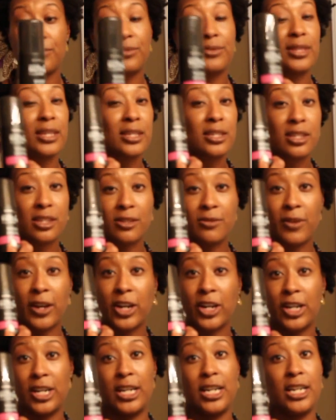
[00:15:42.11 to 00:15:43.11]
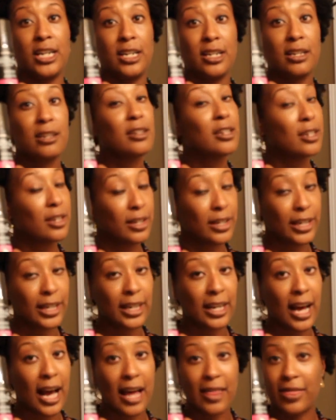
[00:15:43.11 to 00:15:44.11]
This is very good.